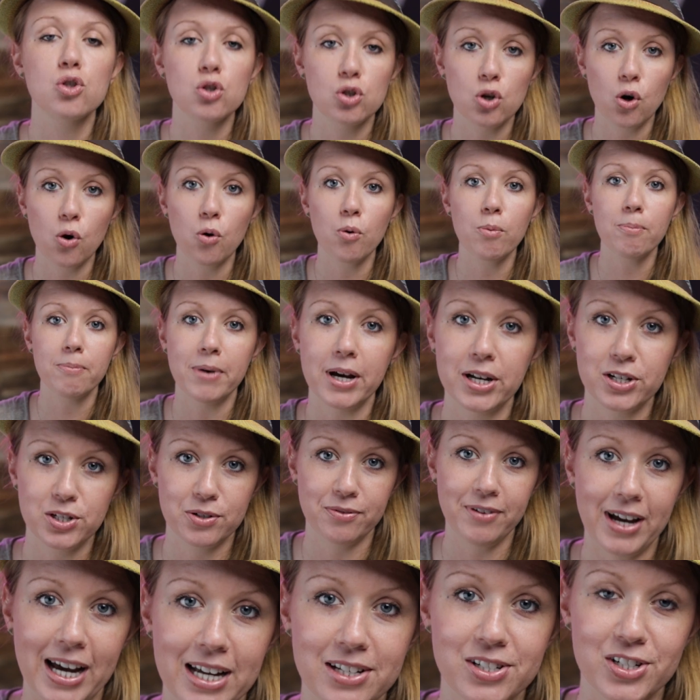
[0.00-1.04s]
so much
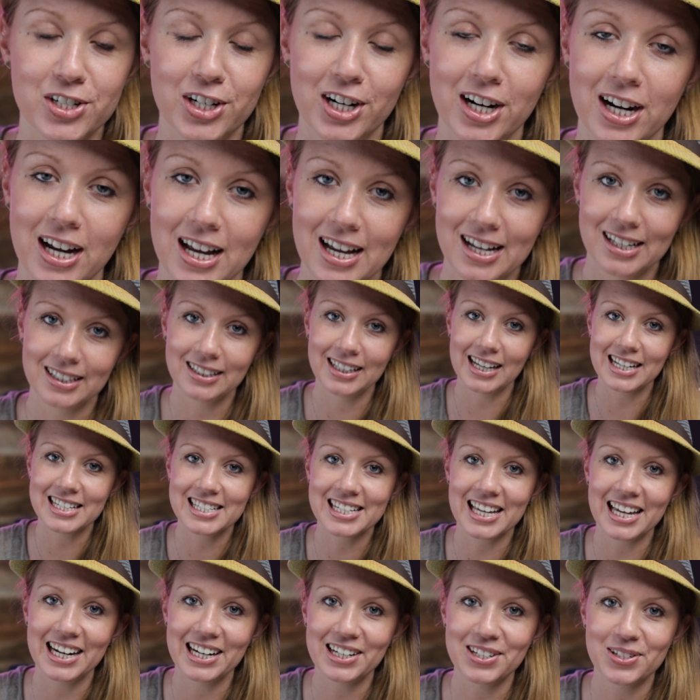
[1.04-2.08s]
faster.
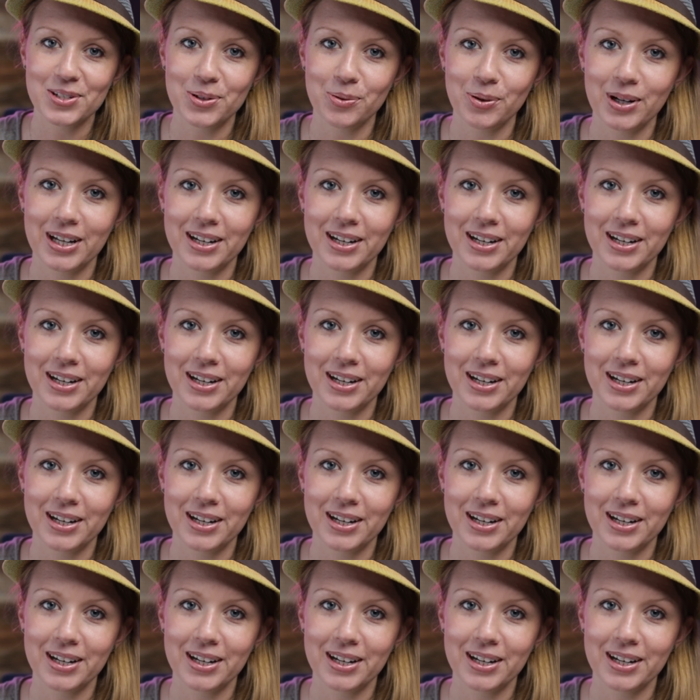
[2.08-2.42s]
Let's get into